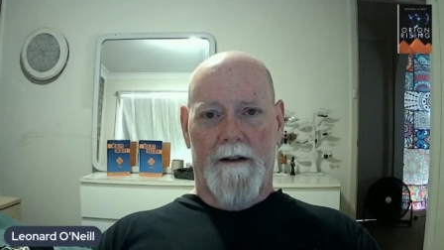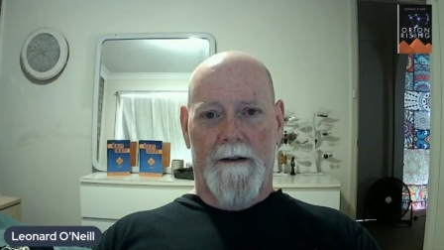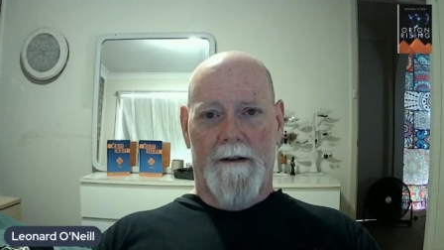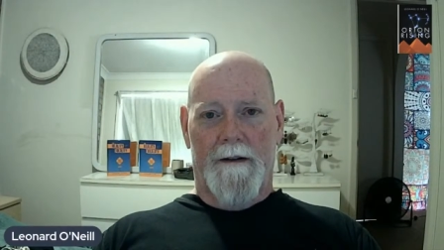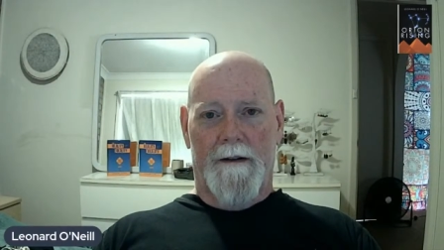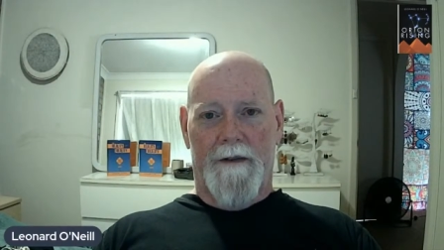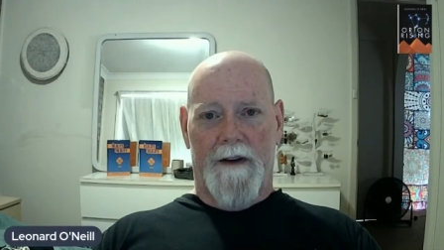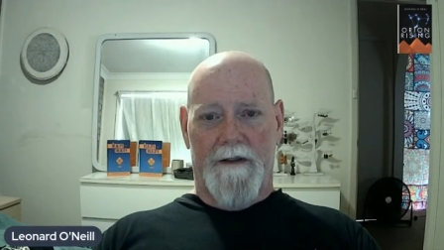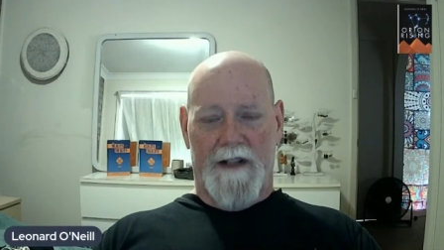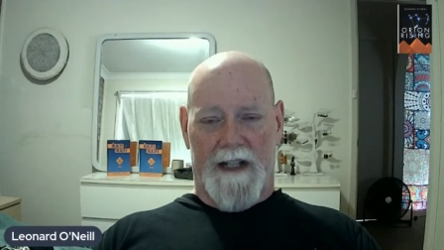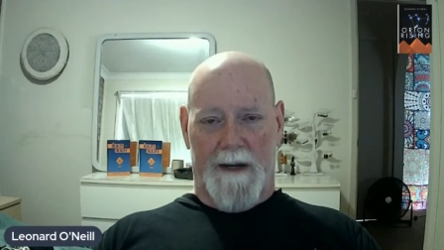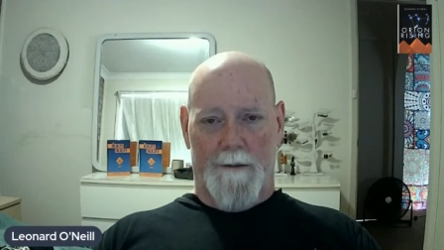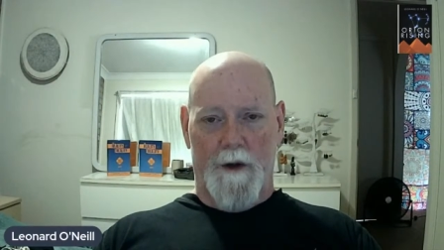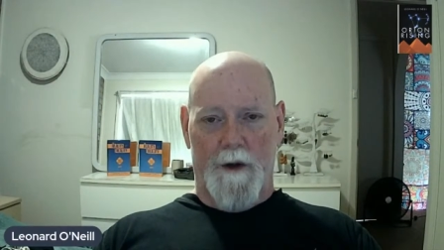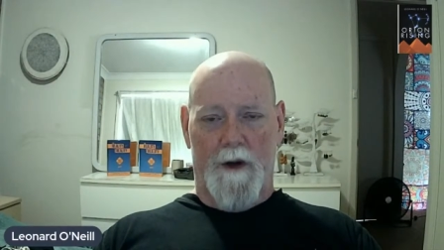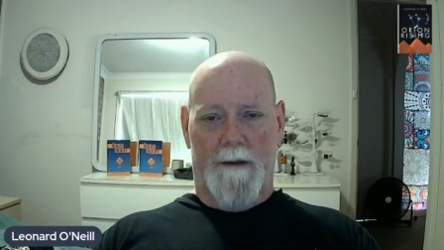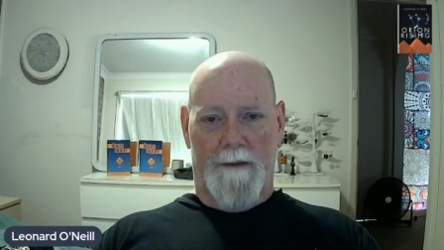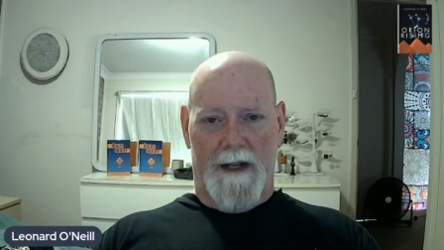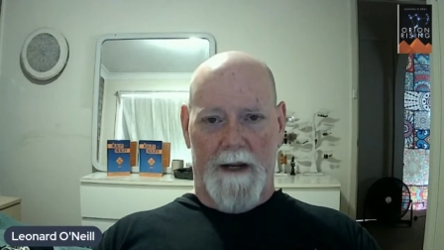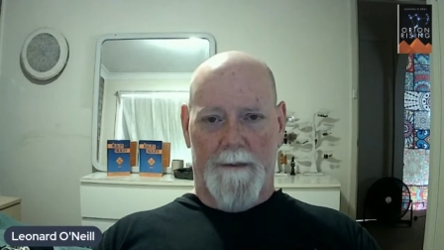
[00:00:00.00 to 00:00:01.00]
Every time you
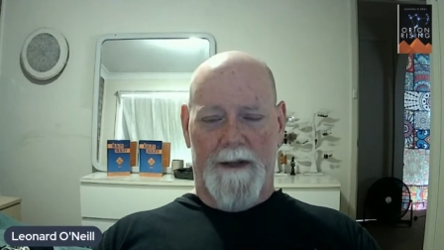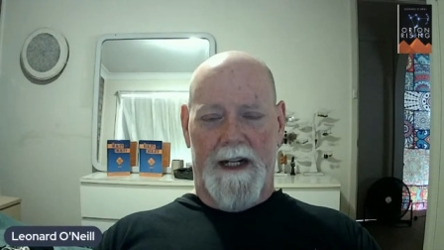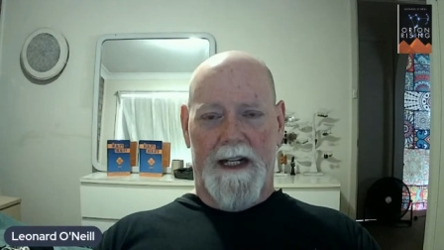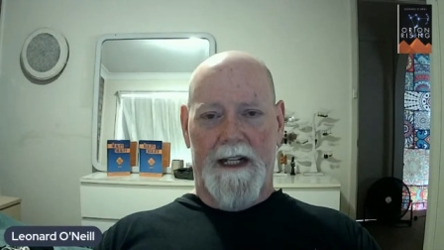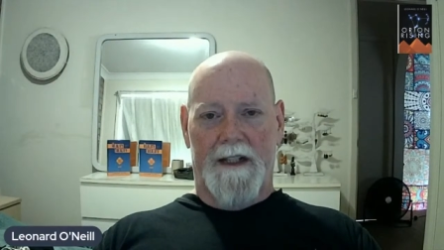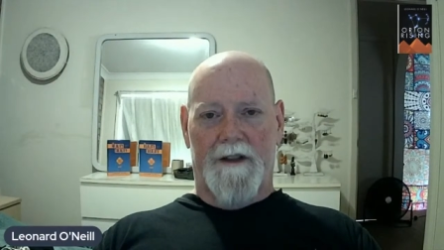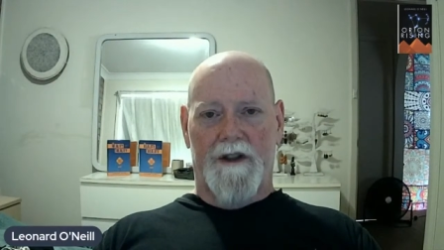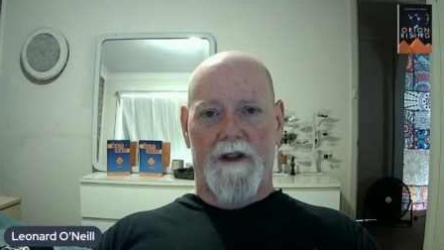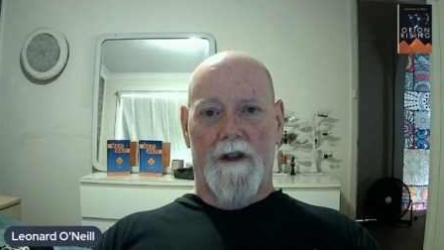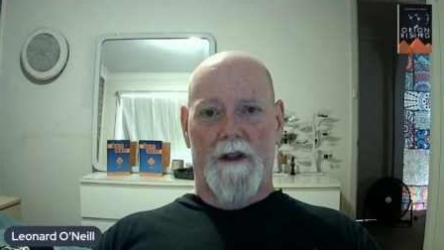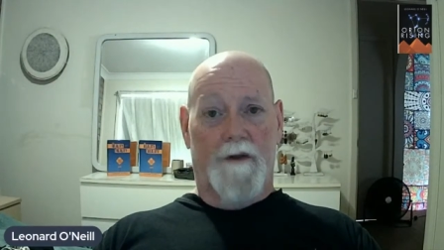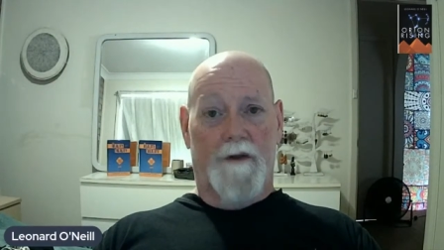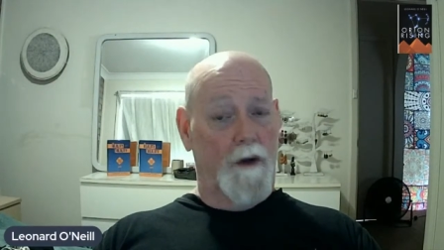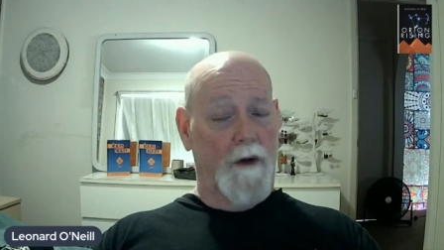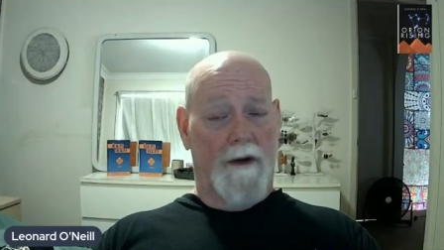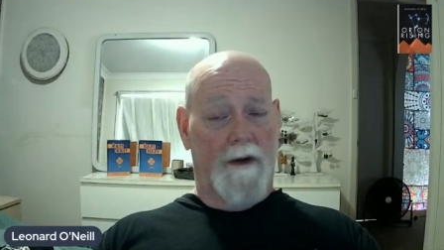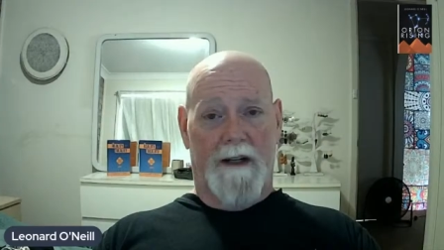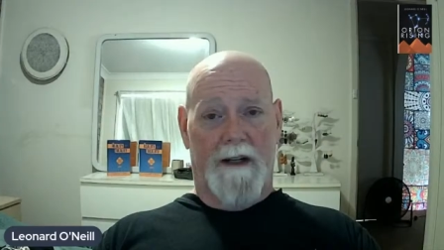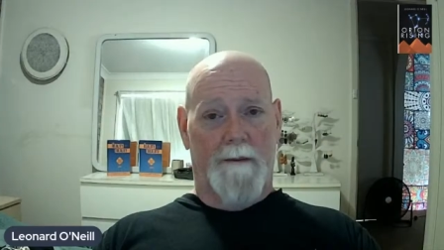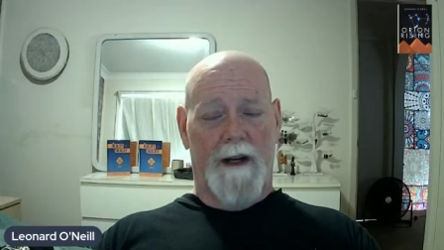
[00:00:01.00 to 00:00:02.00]
hit me, I'm going to hit you. If you
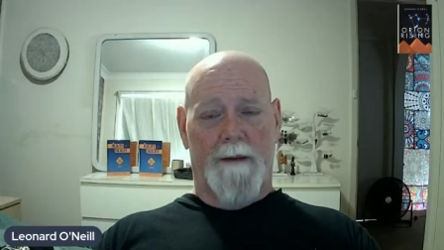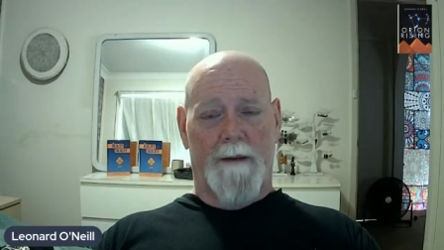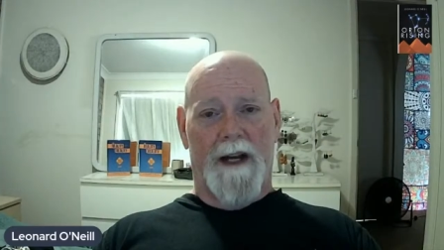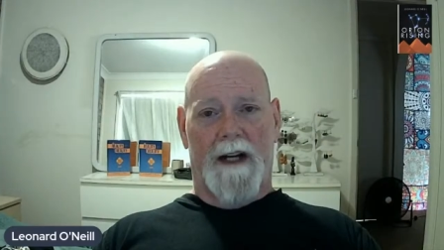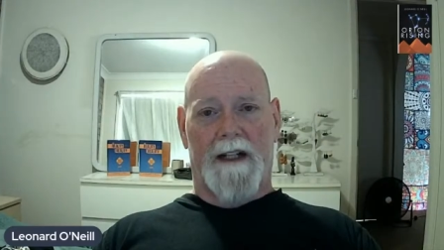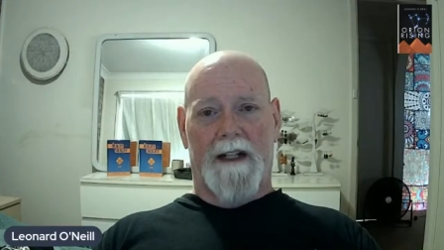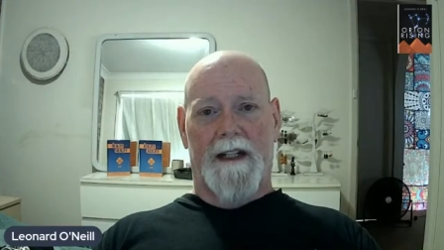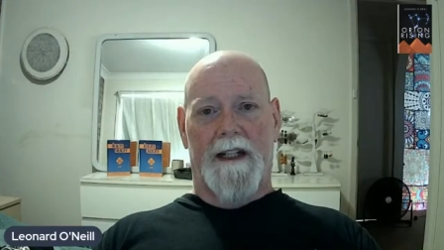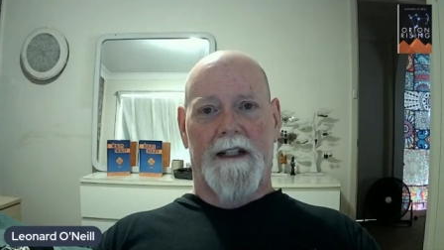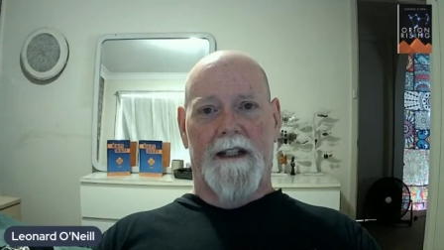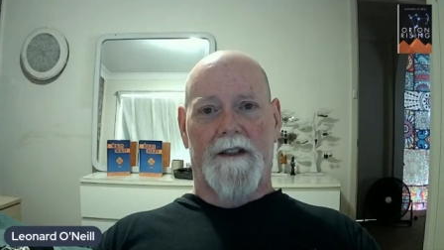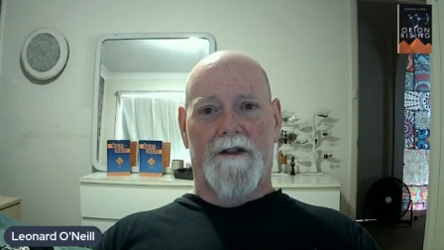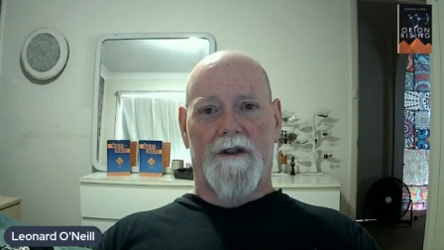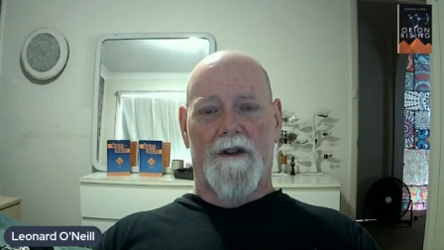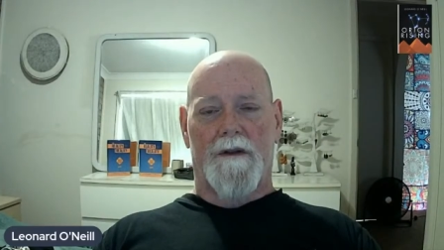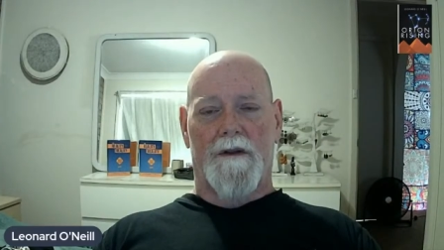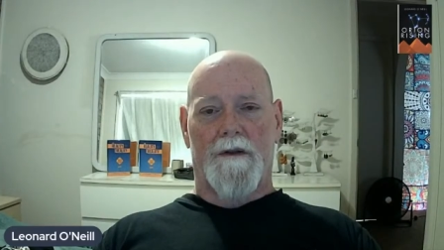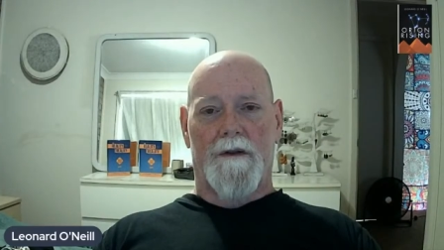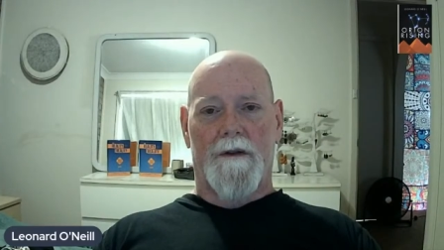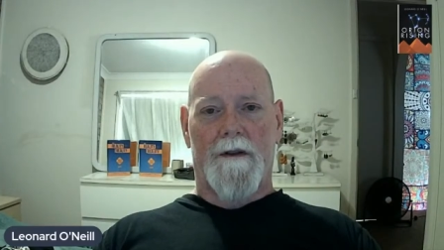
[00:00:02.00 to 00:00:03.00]
don't hit me, I'm not going to hit
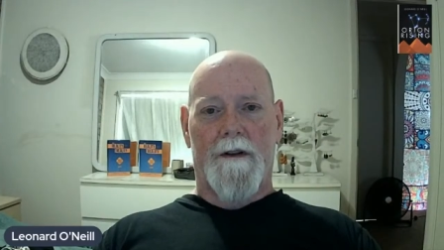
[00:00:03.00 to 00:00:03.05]
you.